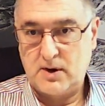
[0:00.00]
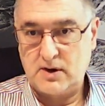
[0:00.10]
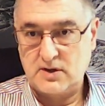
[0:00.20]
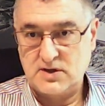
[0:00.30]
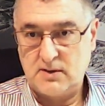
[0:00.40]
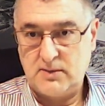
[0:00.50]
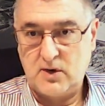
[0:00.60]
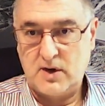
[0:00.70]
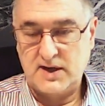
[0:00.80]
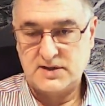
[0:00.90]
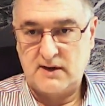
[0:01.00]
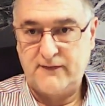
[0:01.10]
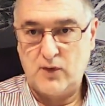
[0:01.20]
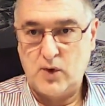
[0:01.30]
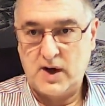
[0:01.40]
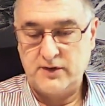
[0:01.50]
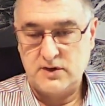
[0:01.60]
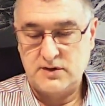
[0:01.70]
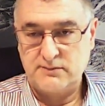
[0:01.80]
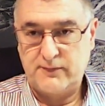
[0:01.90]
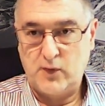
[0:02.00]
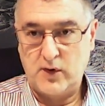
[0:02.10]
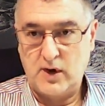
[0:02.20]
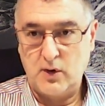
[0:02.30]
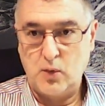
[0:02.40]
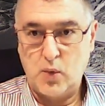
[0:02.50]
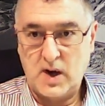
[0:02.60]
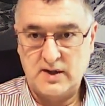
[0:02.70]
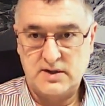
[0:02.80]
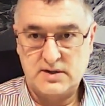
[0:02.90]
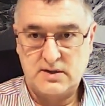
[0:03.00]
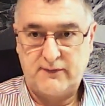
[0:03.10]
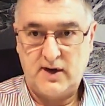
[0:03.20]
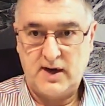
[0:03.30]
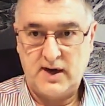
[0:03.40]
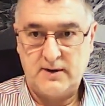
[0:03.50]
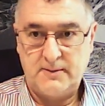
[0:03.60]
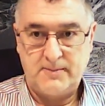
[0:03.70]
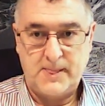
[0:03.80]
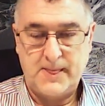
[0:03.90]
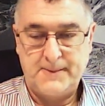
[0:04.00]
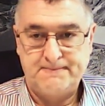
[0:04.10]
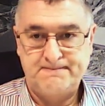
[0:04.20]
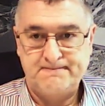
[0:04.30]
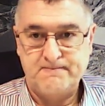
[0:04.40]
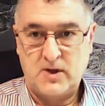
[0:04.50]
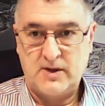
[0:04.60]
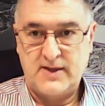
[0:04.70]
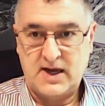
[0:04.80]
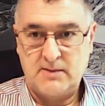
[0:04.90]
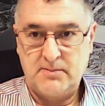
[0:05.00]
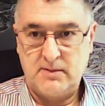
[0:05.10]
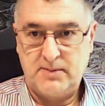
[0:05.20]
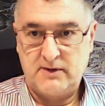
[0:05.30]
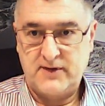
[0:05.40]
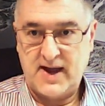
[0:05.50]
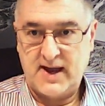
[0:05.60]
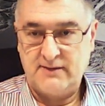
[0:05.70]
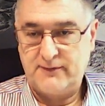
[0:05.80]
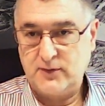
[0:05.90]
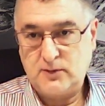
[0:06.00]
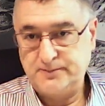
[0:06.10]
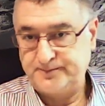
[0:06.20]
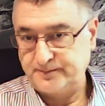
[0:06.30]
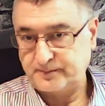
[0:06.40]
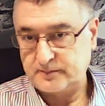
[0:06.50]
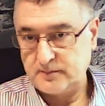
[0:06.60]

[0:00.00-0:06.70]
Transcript: a partnership. You've got SA 400s and 401s to fill in. That can be a bit of a handful.